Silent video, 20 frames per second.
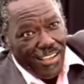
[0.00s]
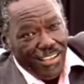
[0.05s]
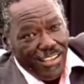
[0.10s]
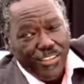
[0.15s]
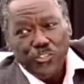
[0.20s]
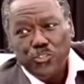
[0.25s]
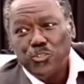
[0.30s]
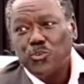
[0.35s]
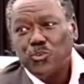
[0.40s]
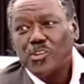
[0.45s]

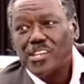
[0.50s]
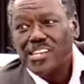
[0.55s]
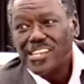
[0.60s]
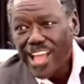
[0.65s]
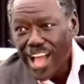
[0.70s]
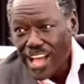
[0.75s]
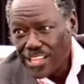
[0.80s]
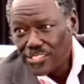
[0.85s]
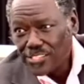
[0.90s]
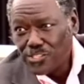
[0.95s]
should
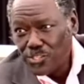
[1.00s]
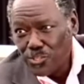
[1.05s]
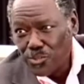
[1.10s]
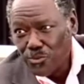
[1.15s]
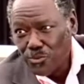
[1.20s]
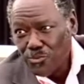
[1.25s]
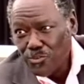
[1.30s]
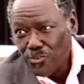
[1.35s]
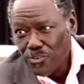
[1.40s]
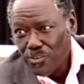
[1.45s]
last you
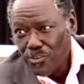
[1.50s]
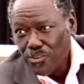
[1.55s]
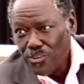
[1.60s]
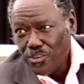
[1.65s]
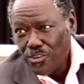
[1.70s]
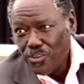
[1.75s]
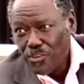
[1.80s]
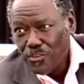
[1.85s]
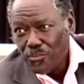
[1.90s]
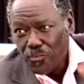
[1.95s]

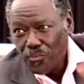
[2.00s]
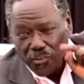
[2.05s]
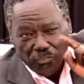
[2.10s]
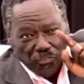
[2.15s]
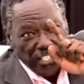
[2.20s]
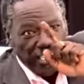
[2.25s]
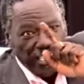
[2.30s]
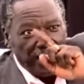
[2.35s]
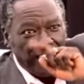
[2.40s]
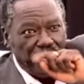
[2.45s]

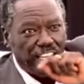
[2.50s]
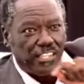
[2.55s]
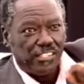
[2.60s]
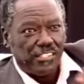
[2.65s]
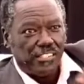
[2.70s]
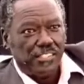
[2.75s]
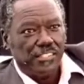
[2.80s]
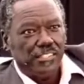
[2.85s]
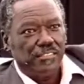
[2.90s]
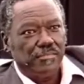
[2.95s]
15 years.
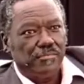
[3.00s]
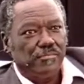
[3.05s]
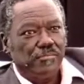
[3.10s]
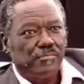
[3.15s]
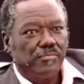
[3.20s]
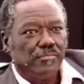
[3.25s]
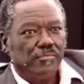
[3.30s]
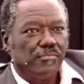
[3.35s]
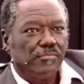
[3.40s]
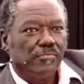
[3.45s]

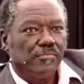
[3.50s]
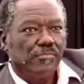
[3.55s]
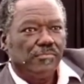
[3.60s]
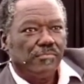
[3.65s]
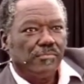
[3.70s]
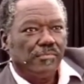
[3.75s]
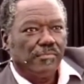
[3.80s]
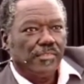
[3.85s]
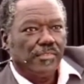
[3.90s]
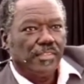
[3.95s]

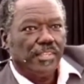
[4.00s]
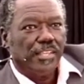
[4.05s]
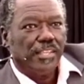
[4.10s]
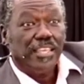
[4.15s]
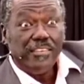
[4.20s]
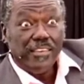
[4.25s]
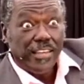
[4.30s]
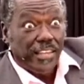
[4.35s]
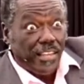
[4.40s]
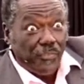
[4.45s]

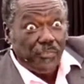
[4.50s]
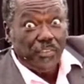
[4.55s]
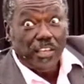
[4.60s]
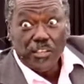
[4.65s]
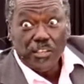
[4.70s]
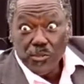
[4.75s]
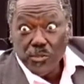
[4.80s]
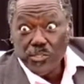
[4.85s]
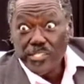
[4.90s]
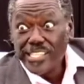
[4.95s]
Even if you're
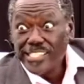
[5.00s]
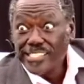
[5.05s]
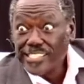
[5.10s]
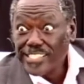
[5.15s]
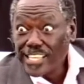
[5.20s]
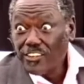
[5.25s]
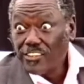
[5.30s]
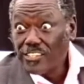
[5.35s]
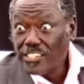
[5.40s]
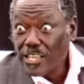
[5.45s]
using
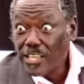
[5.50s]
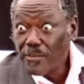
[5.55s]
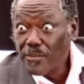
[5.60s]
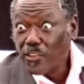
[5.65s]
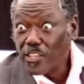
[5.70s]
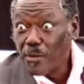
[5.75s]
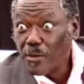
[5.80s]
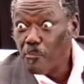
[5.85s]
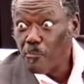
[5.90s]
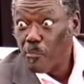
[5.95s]
Sellotape for
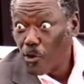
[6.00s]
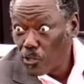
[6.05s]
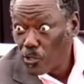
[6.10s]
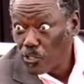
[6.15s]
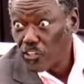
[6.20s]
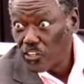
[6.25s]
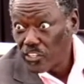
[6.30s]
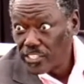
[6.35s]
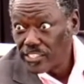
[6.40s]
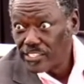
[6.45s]
the ball
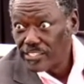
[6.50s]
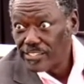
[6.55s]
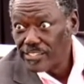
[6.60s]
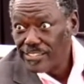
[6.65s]
joints.